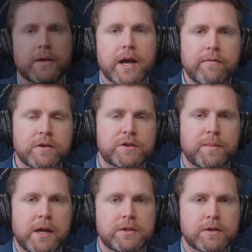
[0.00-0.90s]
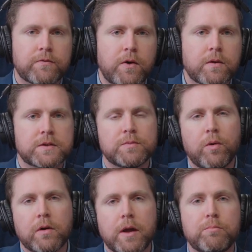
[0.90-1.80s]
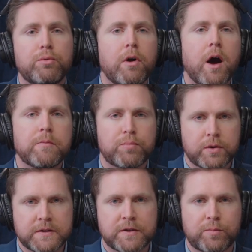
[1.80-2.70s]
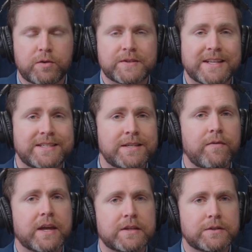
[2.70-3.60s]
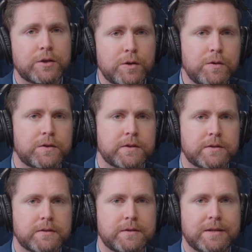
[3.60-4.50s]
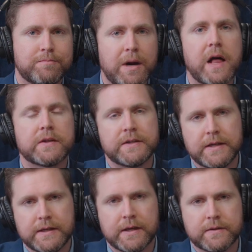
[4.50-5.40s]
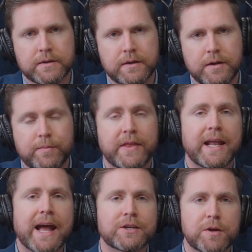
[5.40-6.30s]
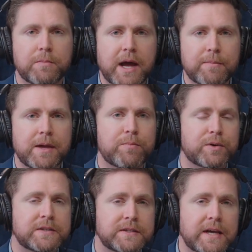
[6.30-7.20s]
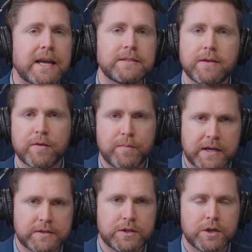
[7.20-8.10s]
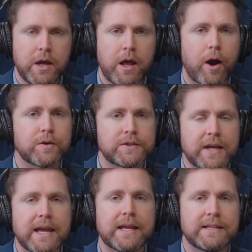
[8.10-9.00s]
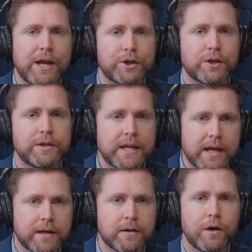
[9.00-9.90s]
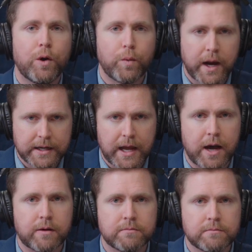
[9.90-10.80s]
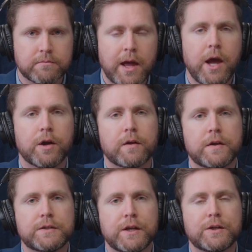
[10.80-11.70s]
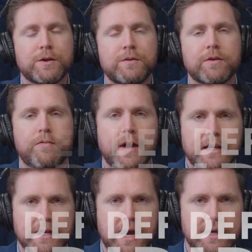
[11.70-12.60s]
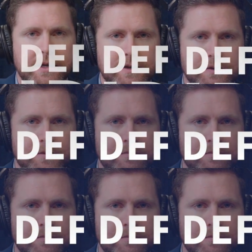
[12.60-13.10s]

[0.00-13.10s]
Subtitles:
The governor's speech focused more on broad principles and civic institutions than policy details, but that actually might be precisely the message our state and nation need right now. You're listening to Defending Ideas.